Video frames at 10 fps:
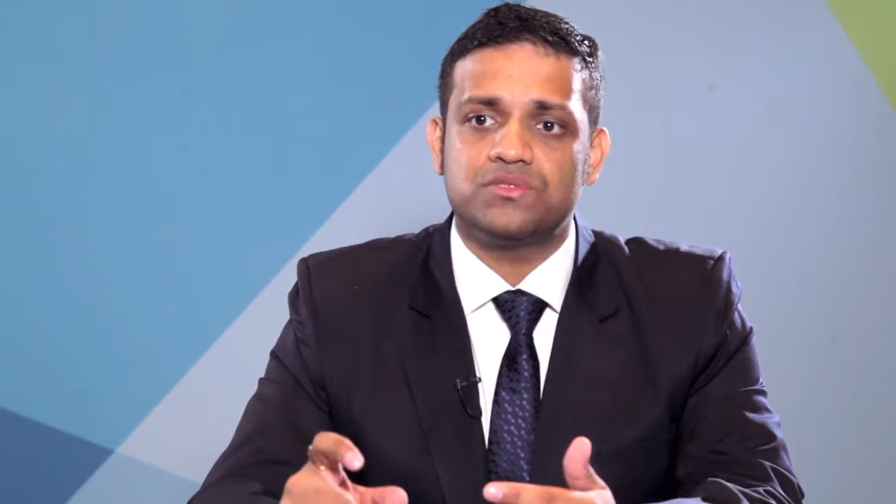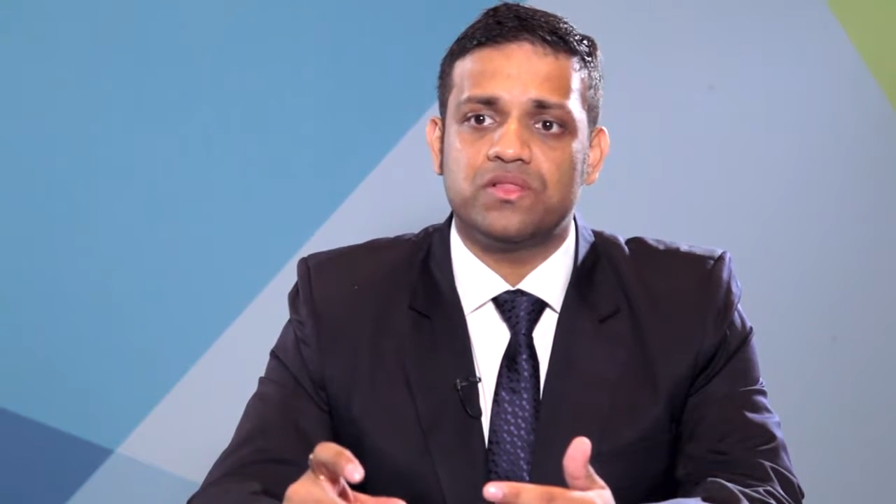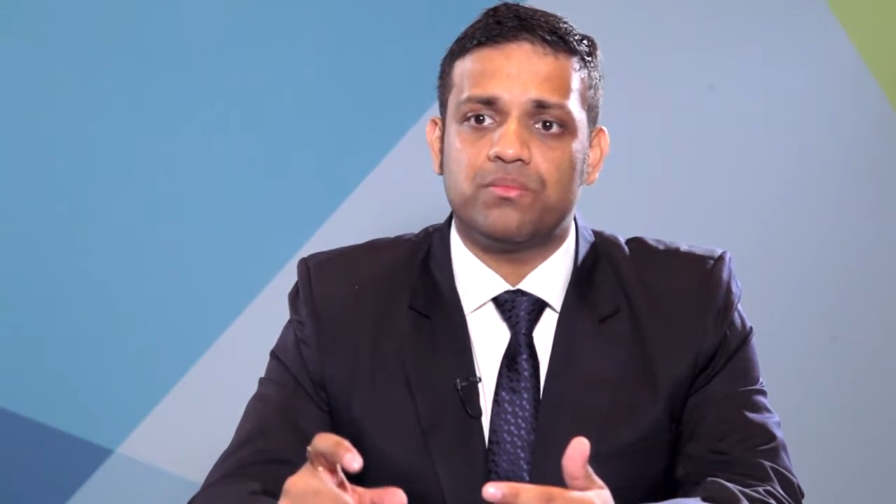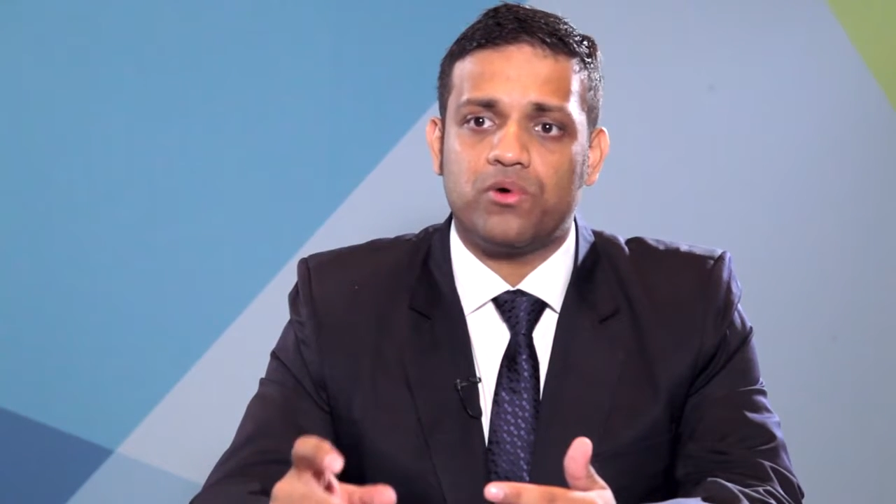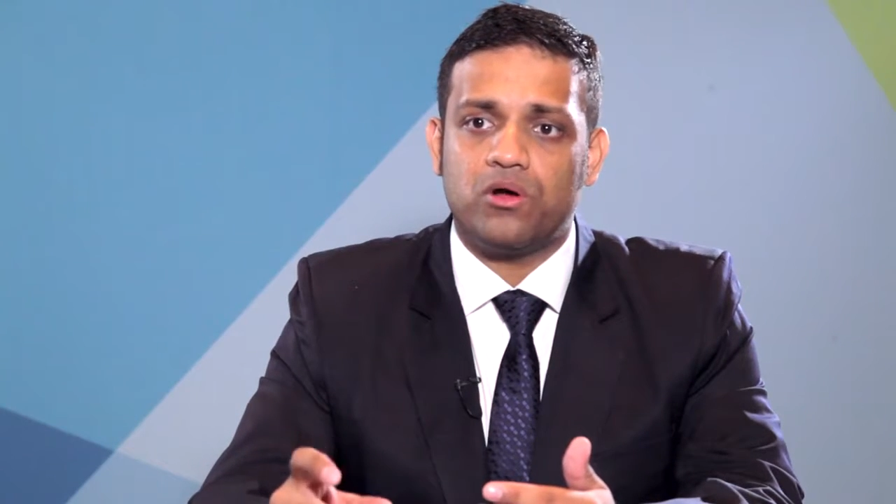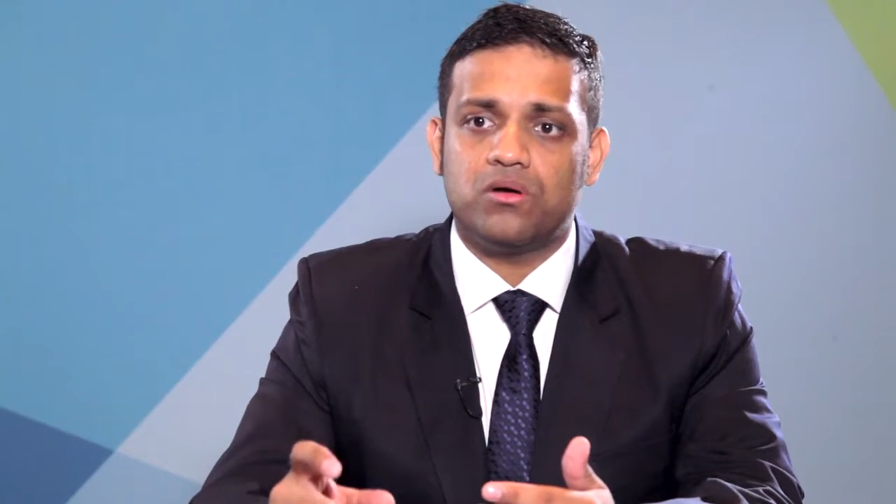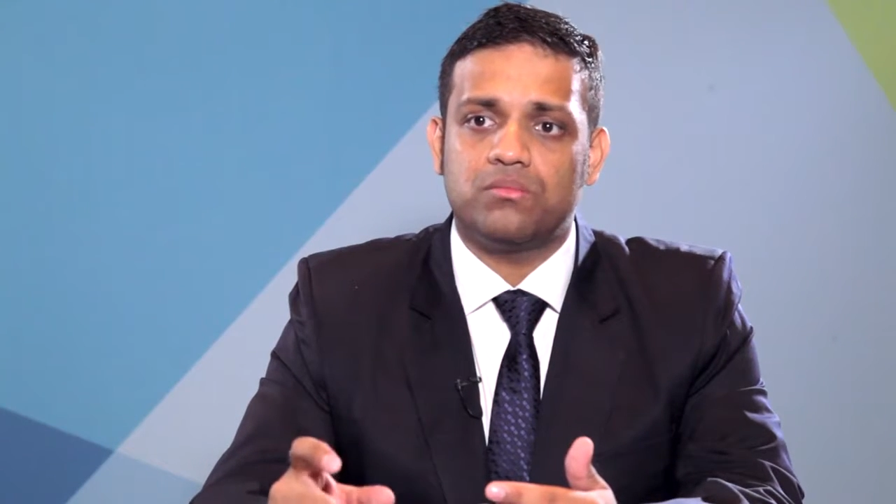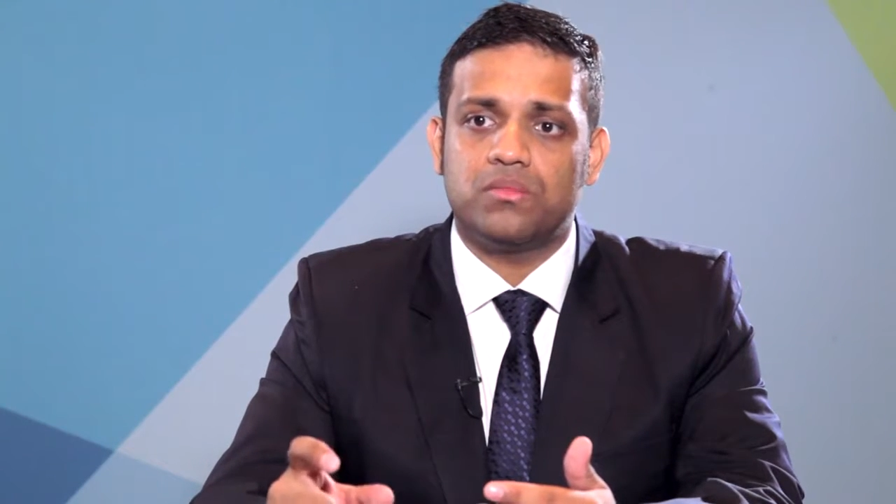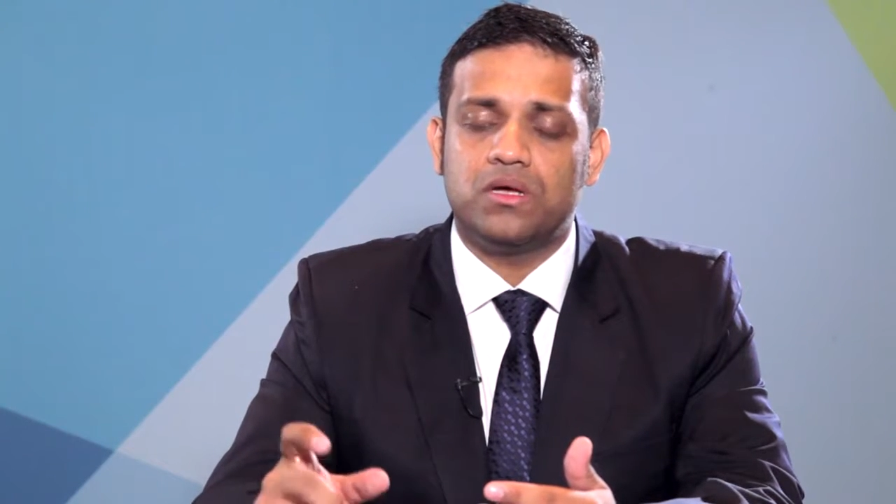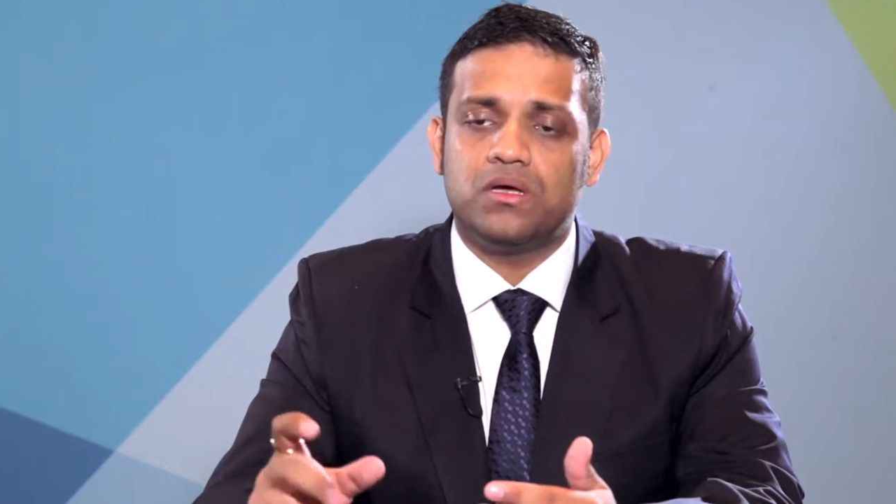with the
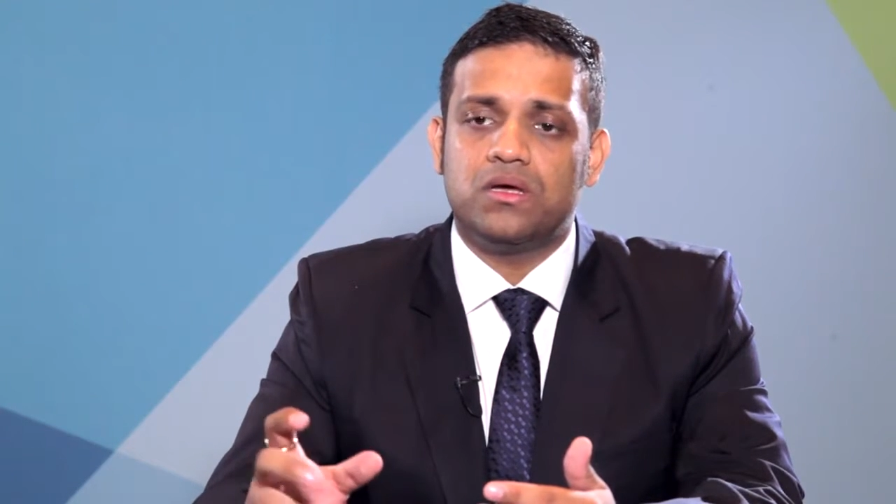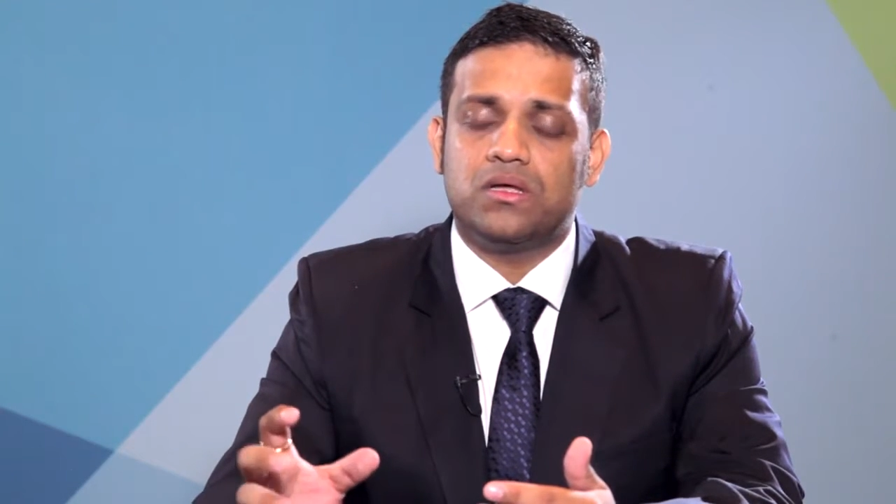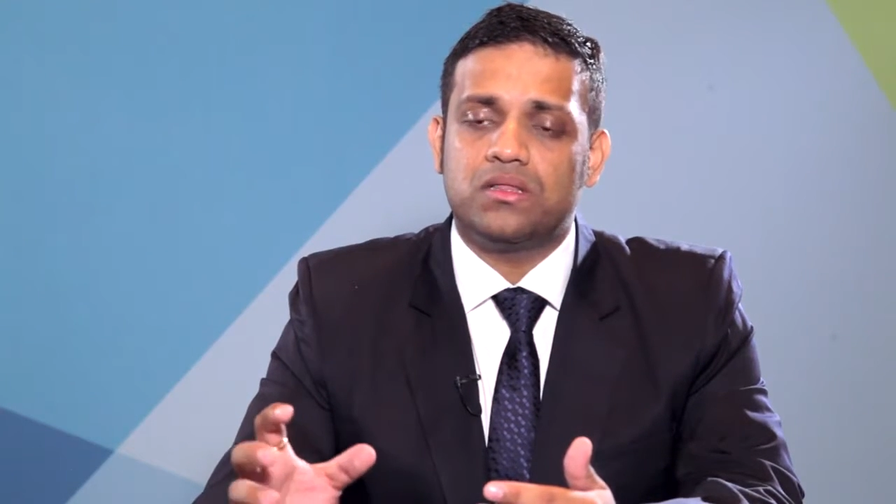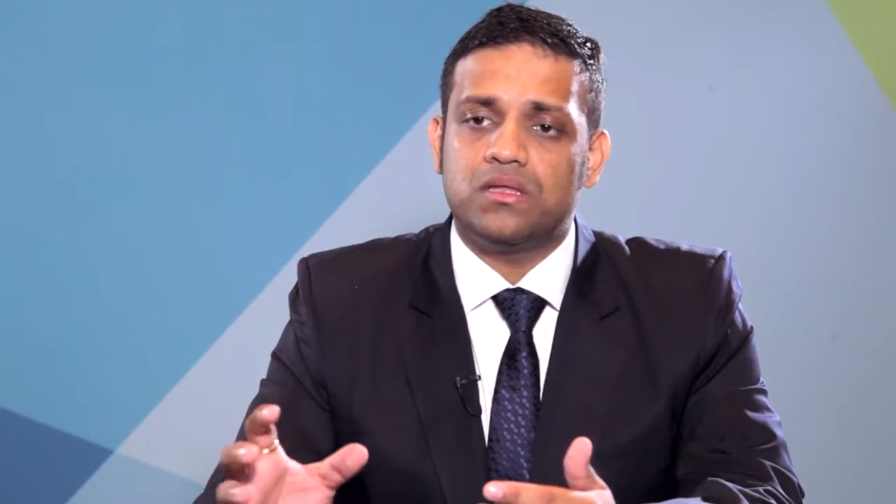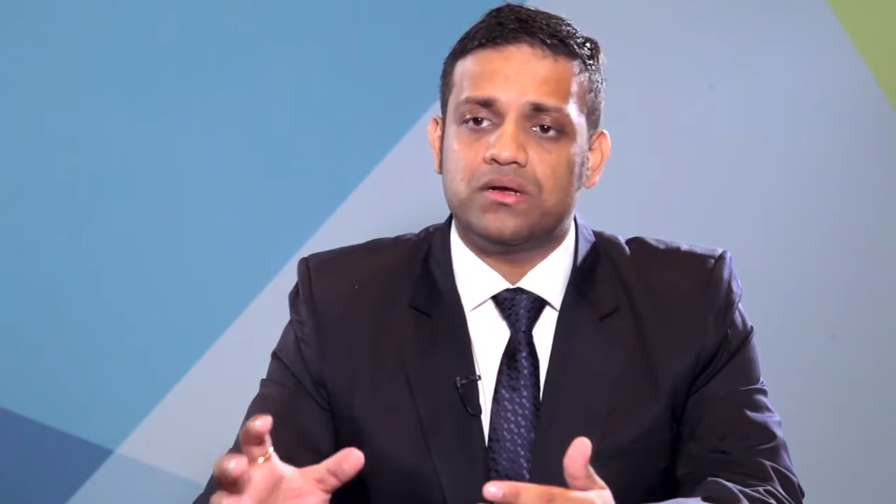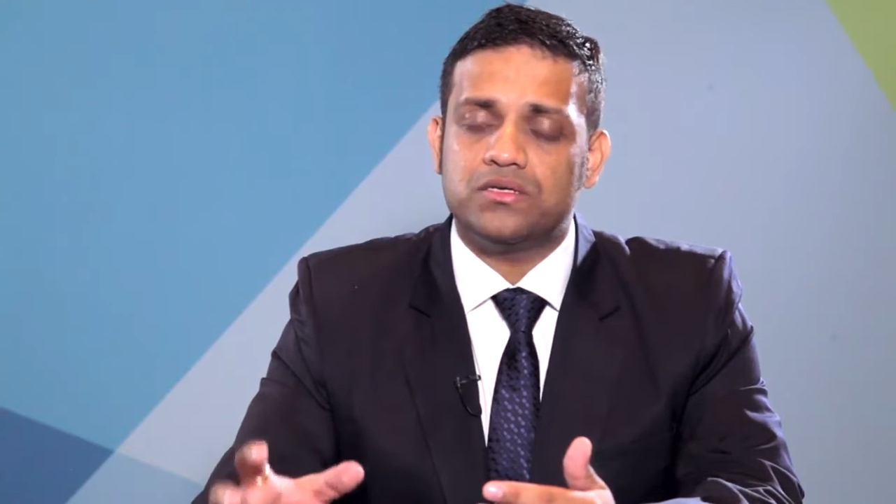problem. The